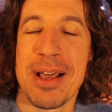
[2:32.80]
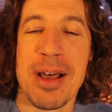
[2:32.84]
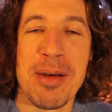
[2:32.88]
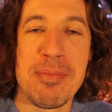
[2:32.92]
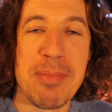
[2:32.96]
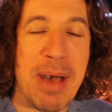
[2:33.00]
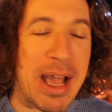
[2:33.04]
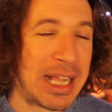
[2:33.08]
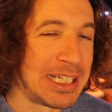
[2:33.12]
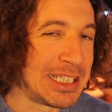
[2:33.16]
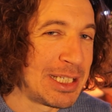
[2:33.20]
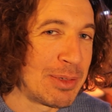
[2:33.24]

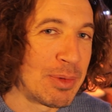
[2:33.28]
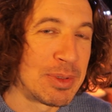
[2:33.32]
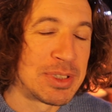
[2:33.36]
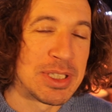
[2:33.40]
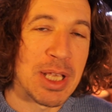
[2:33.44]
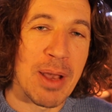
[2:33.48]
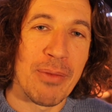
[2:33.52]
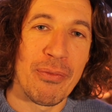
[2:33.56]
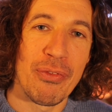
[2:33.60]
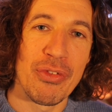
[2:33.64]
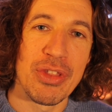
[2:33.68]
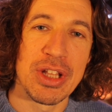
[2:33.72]
Mandy was
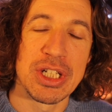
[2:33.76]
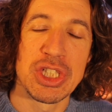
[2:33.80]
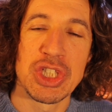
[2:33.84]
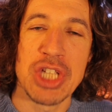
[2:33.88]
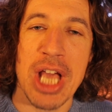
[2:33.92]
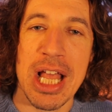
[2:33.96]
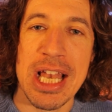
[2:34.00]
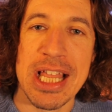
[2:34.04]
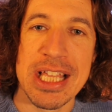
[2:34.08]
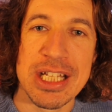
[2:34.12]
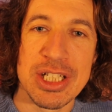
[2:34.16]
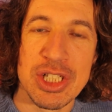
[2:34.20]
up for the
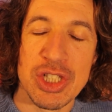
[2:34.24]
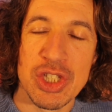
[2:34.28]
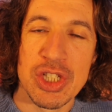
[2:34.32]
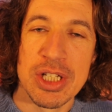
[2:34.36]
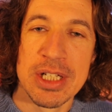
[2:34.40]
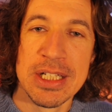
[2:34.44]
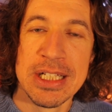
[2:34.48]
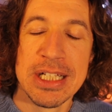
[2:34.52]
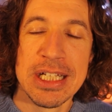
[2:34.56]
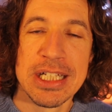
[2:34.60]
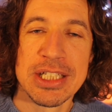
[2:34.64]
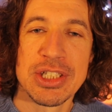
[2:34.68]
challenge.
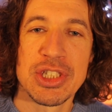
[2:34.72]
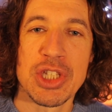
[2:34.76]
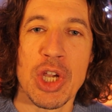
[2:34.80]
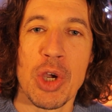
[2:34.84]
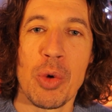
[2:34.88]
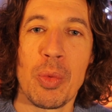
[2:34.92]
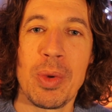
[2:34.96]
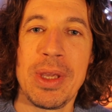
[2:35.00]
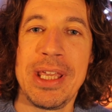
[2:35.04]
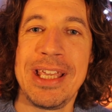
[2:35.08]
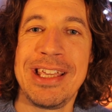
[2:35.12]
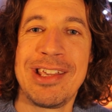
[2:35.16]
So
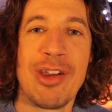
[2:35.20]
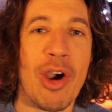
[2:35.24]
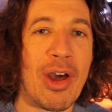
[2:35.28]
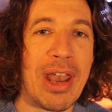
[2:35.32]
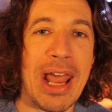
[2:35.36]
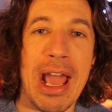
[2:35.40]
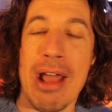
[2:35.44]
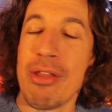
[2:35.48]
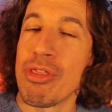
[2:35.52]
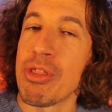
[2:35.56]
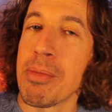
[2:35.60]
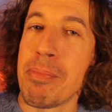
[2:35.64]
we got
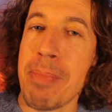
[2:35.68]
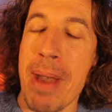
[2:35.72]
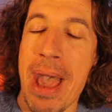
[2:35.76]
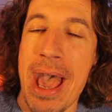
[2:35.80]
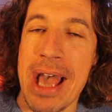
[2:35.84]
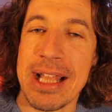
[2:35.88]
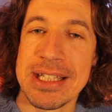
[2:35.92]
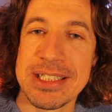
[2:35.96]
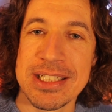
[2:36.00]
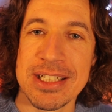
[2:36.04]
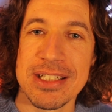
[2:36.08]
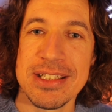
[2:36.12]
out the
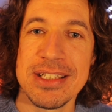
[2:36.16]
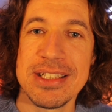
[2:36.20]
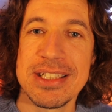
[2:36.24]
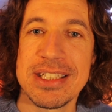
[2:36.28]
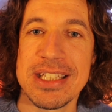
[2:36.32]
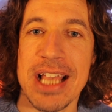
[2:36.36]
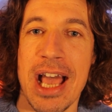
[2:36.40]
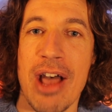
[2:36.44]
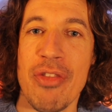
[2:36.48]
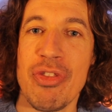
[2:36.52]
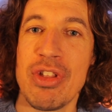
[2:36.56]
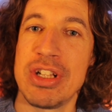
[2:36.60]
patterns
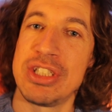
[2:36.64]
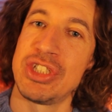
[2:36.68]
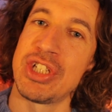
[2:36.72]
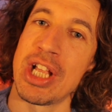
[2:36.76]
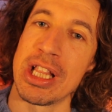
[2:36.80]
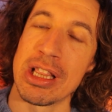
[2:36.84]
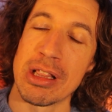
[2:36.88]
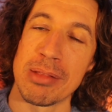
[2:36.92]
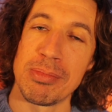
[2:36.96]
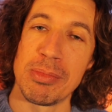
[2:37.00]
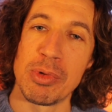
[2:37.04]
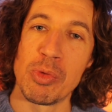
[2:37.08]
and the
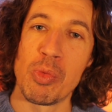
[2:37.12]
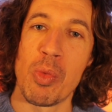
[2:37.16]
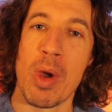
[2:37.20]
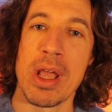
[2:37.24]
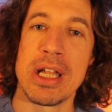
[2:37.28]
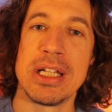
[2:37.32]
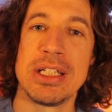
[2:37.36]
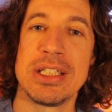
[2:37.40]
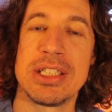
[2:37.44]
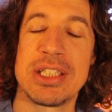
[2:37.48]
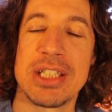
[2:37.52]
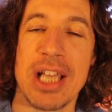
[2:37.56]
gentleman
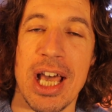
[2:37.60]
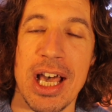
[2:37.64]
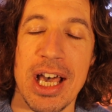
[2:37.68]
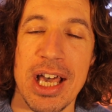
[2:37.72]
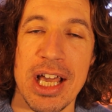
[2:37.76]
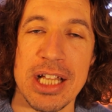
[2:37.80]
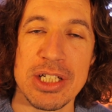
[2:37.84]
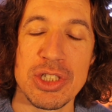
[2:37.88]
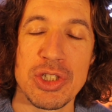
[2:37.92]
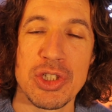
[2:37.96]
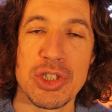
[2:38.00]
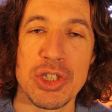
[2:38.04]
went
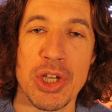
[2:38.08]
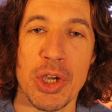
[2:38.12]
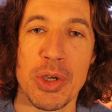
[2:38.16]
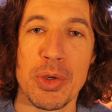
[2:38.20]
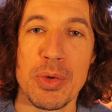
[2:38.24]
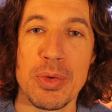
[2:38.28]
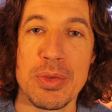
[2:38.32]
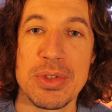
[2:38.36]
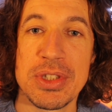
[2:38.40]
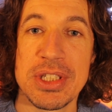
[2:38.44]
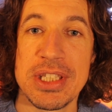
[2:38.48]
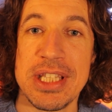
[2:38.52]
and
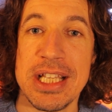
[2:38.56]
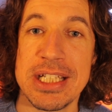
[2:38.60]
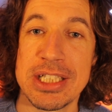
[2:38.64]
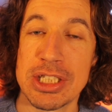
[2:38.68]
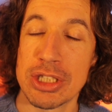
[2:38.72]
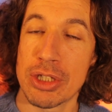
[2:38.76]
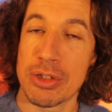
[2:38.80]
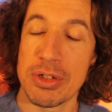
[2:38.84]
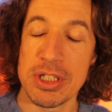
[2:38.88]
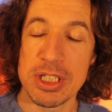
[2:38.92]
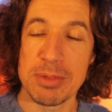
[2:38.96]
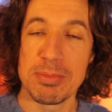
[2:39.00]
chose this
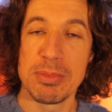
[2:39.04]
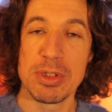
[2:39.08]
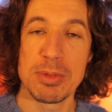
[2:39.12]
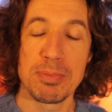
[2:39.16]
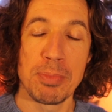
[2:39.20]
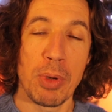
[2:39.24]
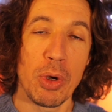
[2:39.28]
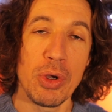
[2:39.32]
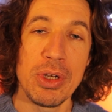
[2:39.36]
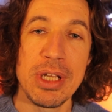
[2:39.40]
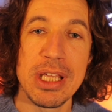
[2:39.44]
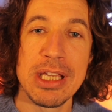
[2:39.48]
Christmas
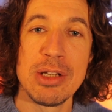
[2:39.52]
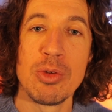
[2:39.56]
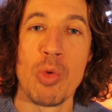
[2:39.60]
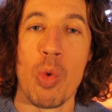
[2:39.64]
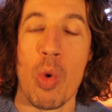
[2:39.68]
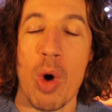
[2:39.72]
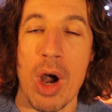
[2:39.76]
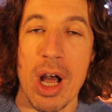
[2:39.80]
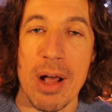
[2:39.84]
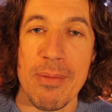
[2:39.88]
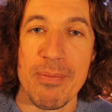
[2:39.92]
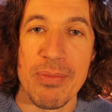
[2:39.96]
pudding
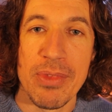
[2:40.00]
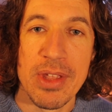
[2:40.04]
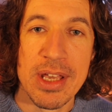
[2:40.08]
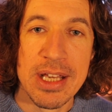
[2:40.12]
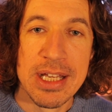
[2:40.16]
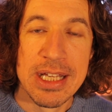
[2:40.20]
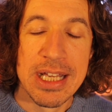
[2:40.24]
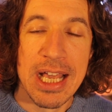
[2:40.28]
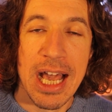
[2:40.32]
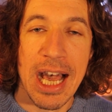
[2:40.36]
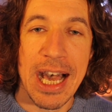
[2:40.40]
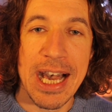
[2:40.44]
one.
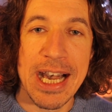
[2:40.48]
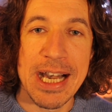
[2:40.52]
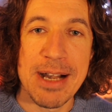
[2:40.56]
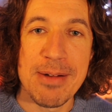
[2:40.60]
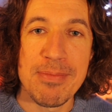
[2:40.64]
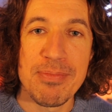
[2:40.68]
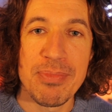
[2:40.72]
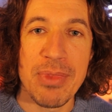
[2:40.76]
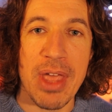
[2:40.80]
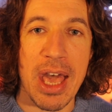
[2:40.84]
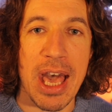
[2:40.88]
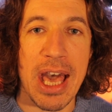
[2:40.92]

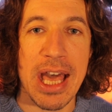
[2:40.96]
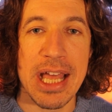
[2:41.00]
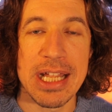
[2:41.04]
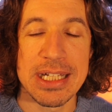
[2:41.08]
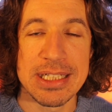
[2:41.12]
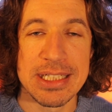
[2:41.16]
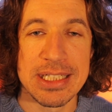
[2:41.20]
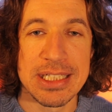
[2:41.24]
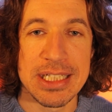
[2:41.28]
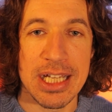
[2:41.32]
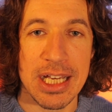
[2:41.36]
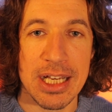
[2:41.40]

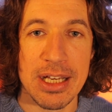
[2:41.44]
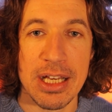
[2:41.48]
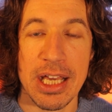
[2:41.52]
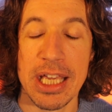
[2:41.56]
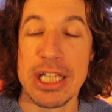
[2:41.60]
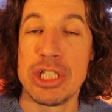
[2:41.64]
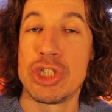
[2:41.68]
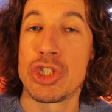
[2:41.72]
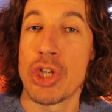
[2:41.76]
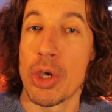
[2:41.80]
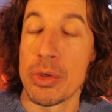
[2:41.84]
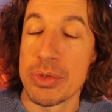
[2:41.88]

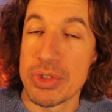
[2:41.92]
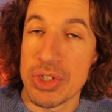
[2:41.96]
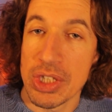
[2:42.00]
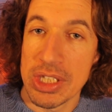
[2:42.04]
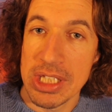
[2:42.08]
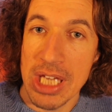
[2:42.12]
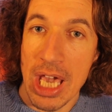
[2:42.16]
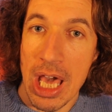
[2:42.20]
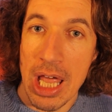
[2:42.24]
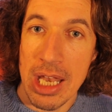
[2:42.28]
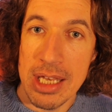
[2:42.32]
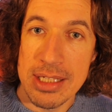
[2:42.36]
He chose the
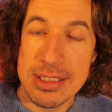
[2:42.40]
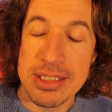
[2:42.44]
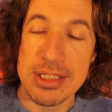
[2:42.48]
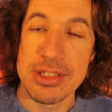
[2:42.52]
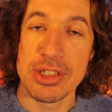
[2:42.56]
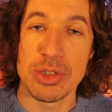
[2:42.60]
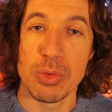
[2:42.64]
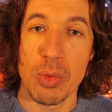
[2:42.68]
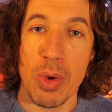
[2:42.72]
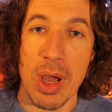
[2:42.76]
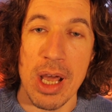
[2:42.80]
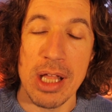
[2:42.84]
colours
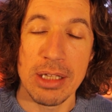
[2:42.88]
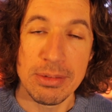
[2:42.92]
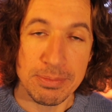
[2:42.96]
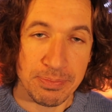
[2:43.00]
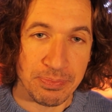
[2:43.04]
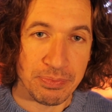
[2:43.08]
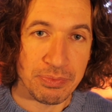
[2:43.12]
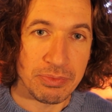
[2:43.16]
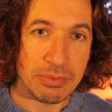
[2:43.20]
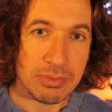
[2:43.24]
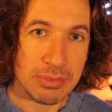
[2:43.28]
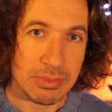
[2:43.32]
as well.
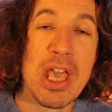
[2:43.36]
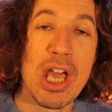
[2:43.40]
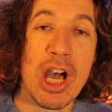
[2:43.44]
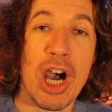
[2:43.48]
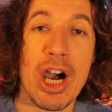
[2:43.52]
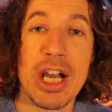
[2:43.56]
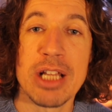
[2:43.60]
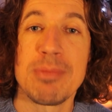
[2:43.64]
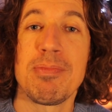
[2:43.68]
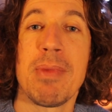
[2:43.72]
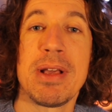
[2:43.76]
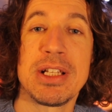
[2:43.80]

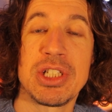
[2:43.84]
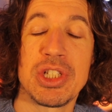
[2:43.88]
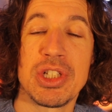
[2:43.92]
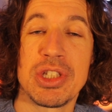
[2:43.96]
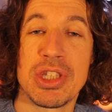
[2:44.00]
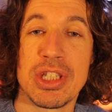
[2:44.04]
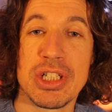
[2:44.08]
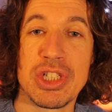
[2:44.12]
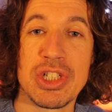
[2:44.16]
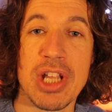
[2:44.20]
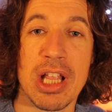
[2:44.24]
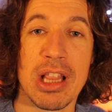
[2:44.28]
I'd measured
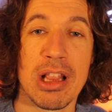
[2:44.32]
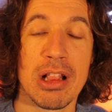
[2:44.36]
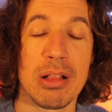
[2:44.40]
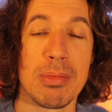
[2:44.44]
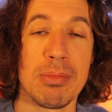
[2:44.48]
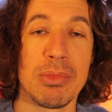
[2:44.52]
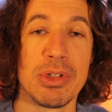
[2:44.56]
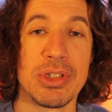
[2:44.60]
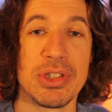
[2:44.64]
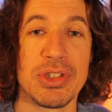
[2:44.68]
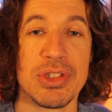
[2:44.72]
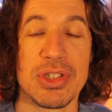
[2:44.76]
the
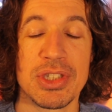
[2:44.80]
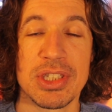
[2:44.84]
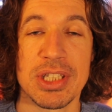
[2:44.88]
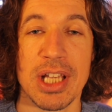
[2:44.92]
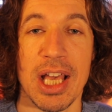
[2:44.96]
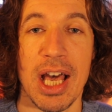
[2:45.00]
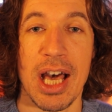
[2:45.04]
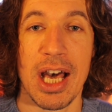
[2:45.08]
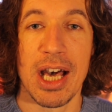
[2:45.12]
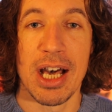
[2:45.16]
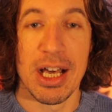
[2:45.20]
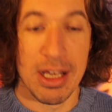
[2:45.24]
gentleman's
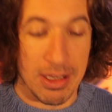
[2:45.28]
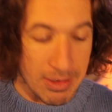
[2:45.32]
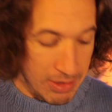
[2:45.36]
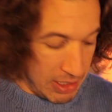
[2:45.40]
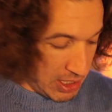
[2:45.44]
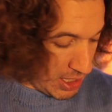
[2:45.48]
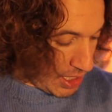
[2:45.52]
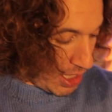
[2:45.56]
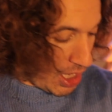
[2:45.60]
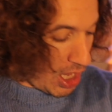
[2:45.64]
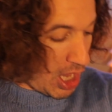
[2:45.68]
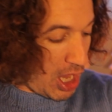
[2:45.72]

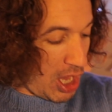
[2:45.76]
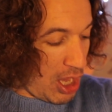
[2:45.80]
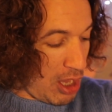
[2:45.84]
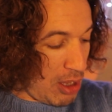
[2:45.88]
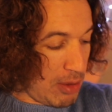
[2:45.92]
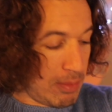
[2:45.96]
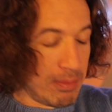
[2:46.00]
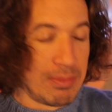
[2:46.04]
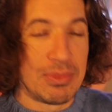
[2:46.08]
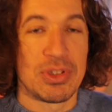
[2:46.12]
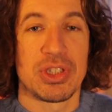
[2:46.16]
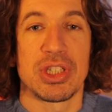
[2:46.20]

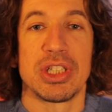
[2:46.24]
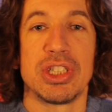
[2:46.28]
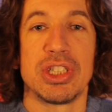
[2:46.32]
arms